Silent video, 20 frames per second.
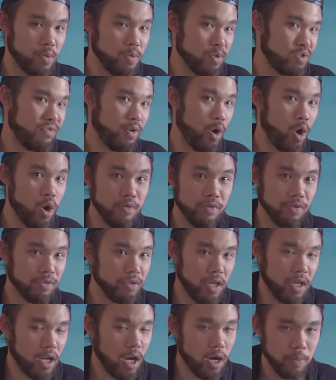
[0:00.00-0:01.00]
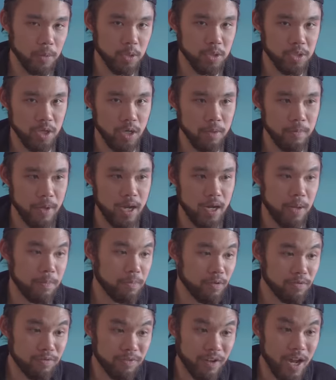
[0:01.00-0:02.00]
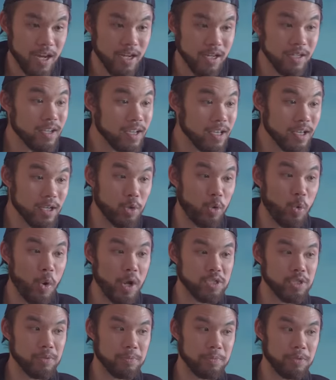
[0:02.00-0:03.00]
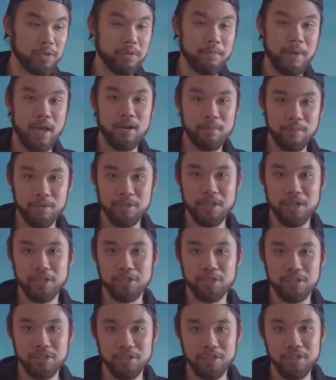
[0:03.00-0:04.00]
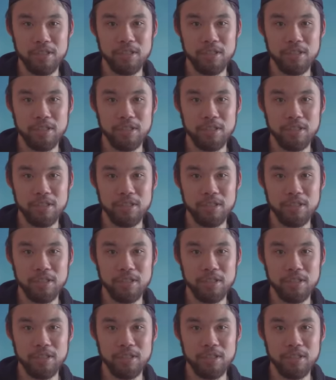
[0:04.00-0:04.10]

It was overly cumbersome and it provided a questionable amount of production.